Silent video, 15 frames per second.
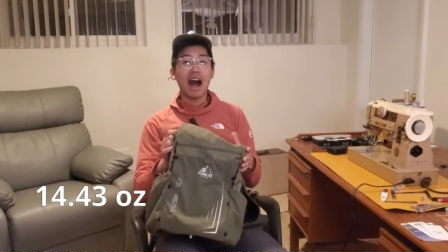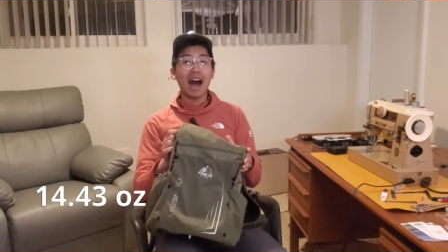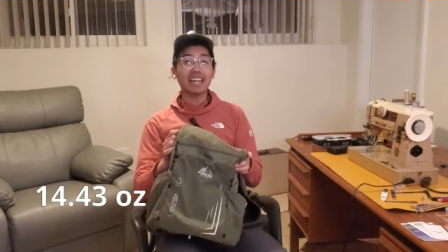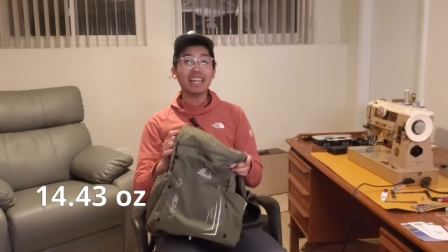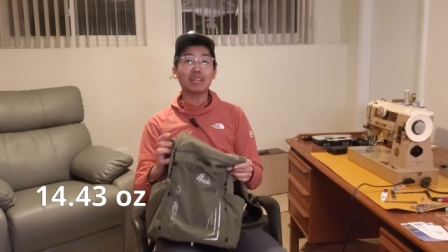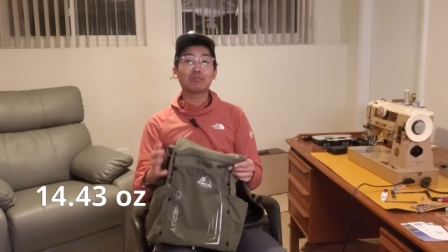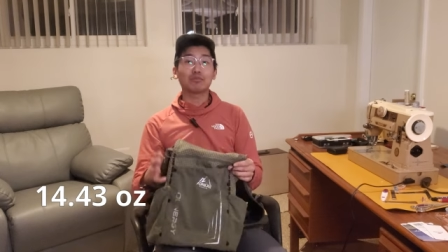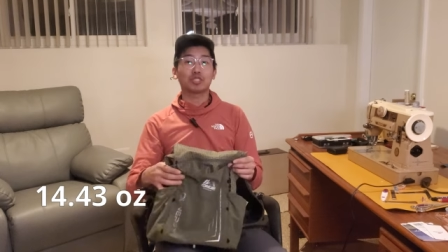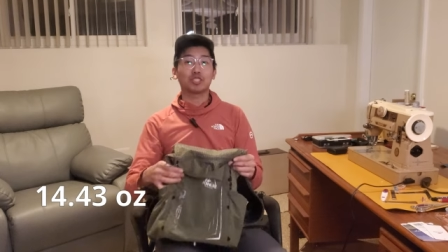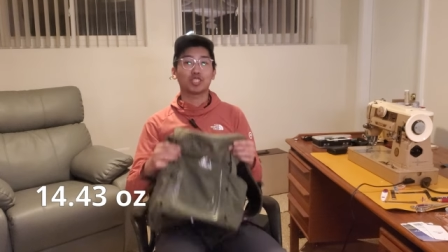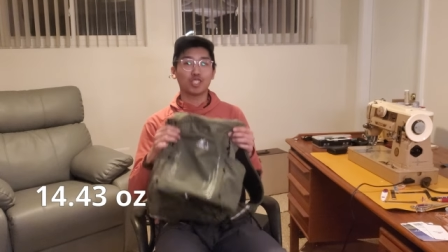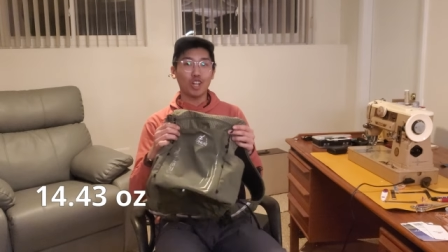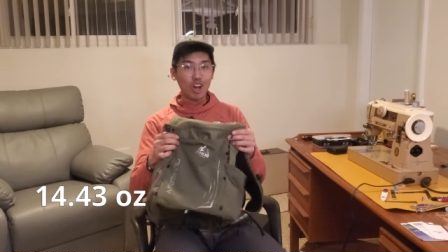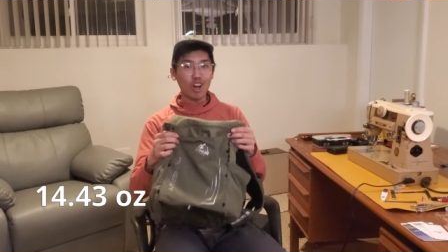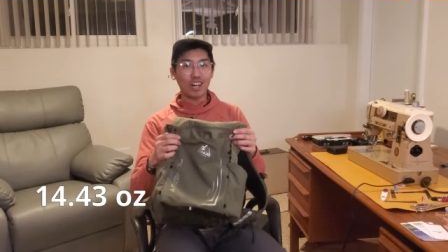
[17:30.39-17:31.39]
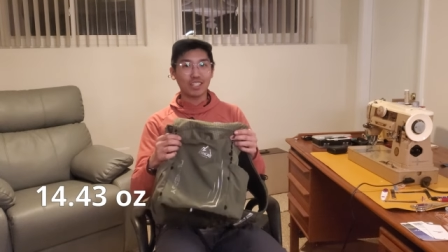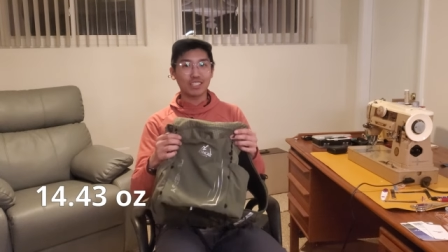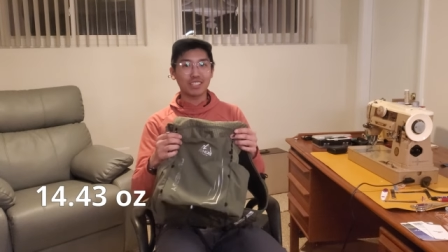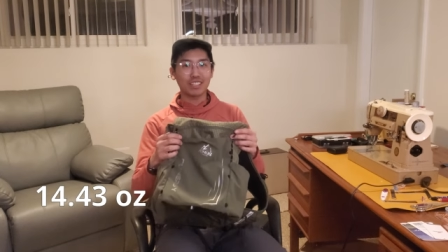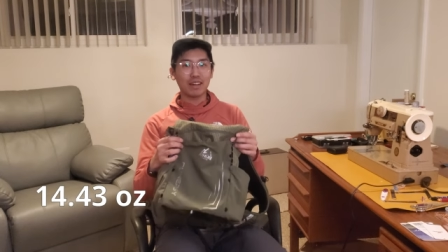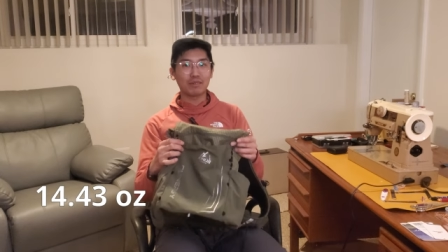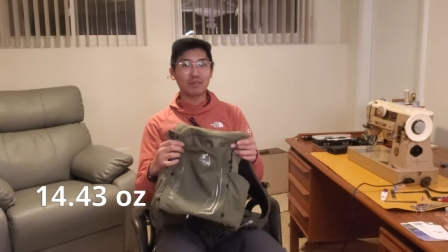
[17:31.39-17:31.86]
I am
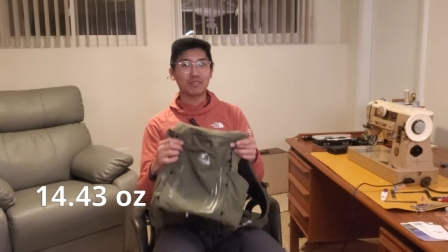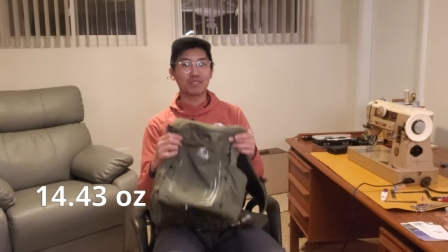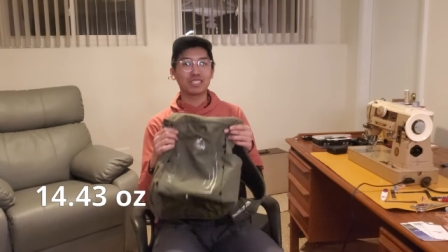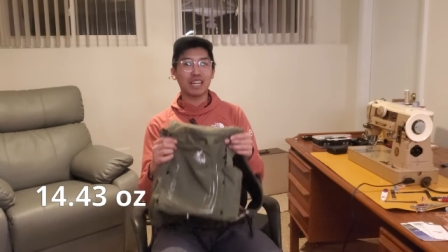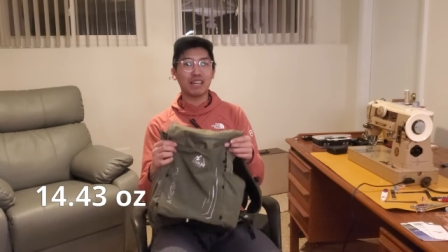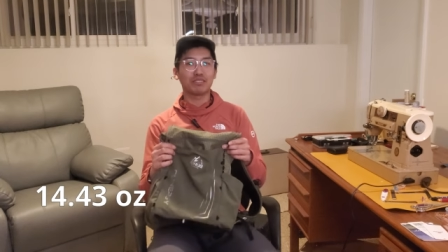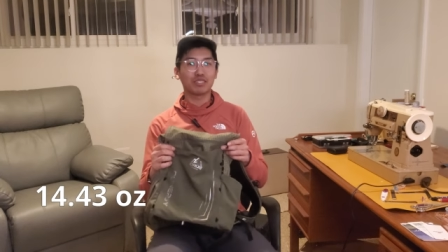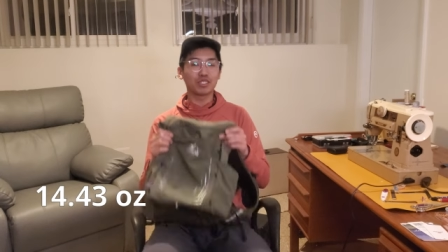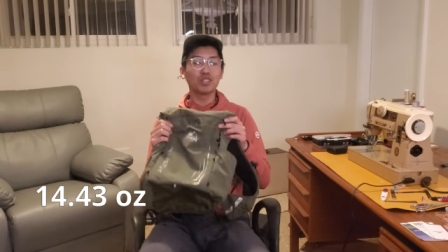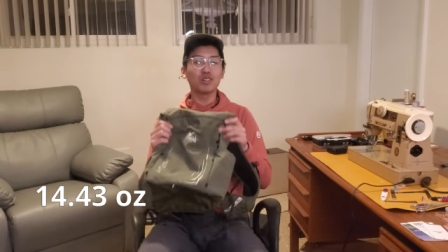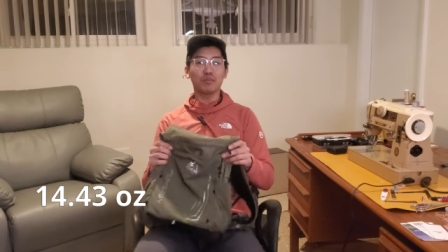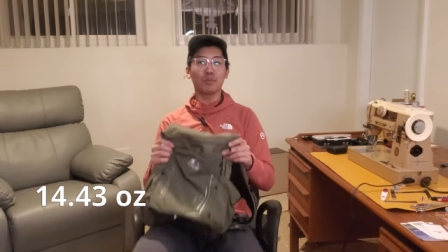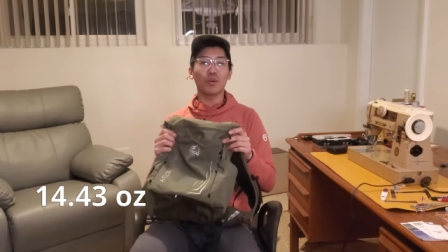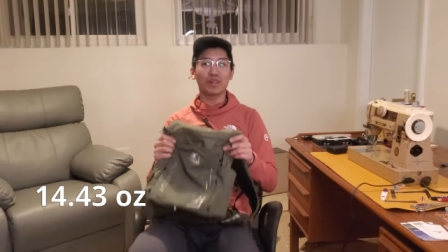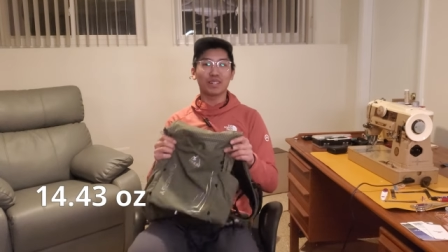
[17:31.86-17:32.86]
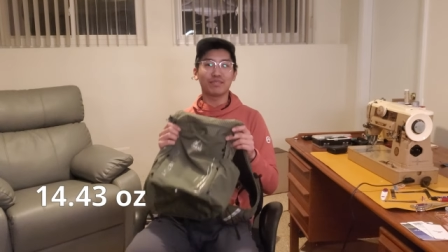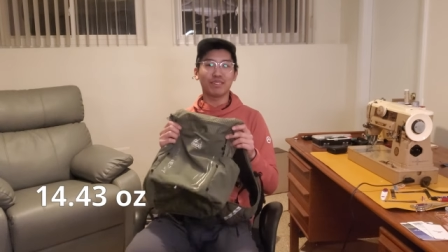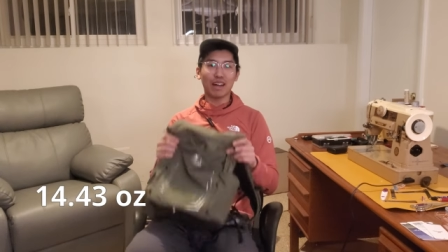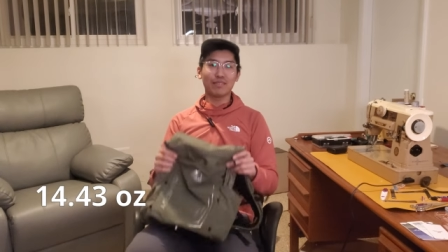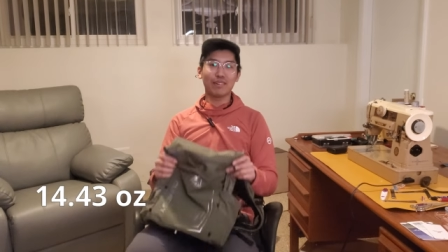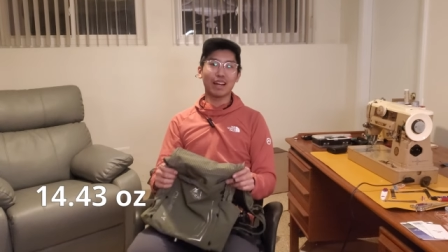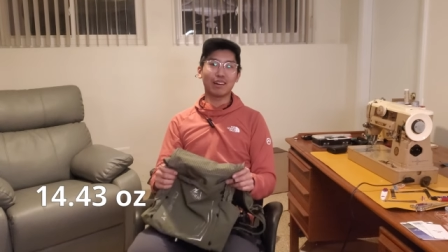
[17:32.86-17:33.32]
shocked that we've saved two point
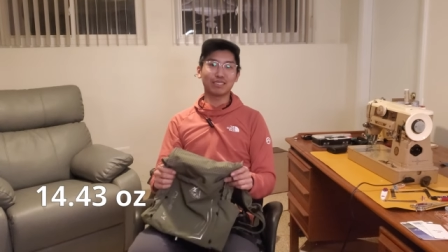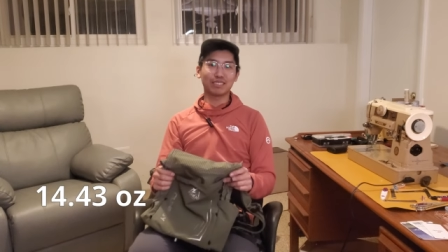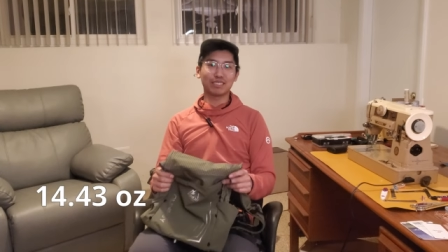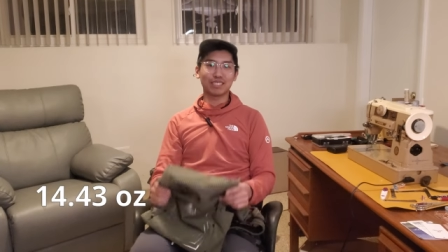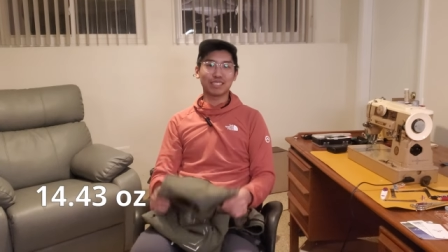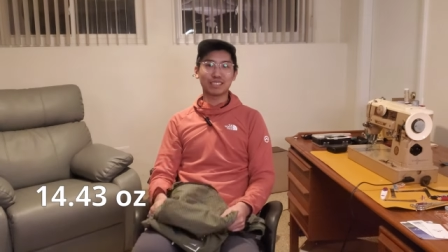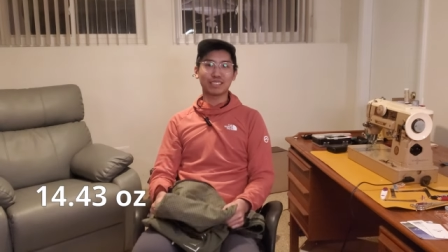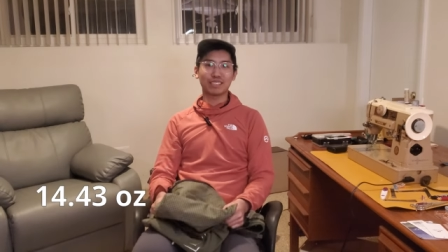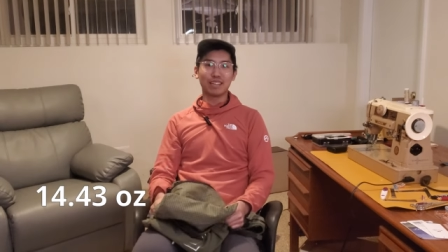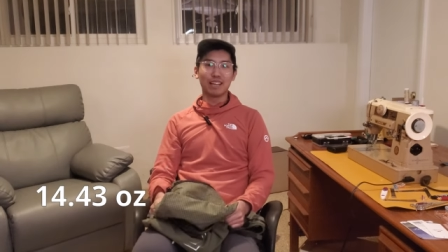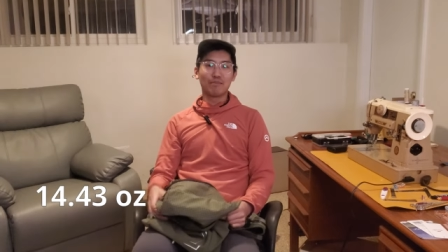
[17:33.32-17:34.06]
five ounces.